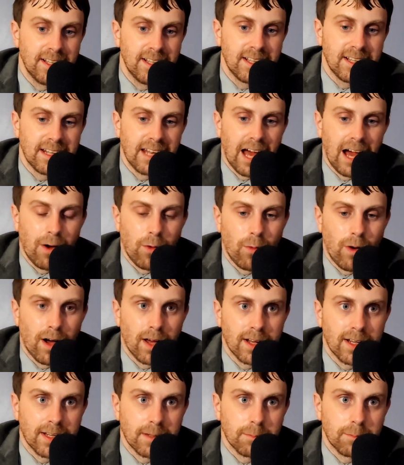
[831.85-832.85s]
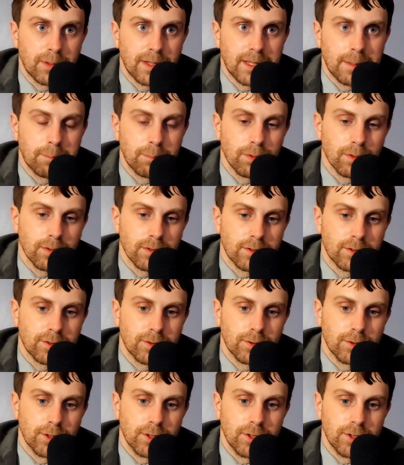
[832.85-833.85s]
not wanting people
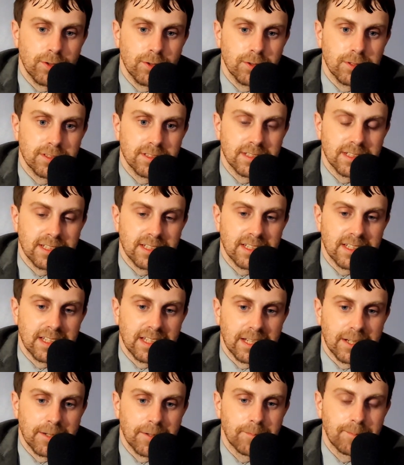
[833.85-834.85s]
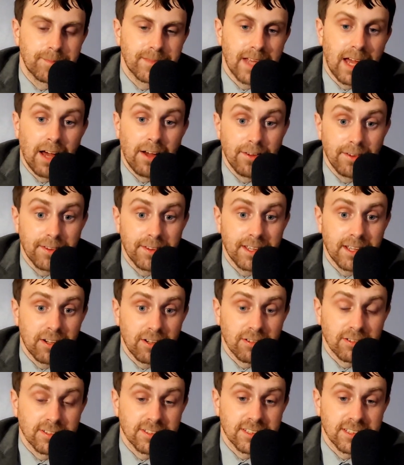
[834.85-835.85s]
to use the
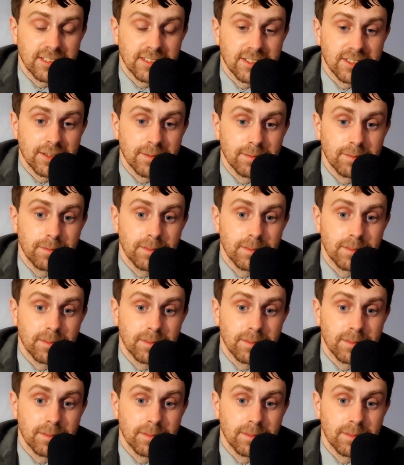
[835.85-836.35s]
healthcare system,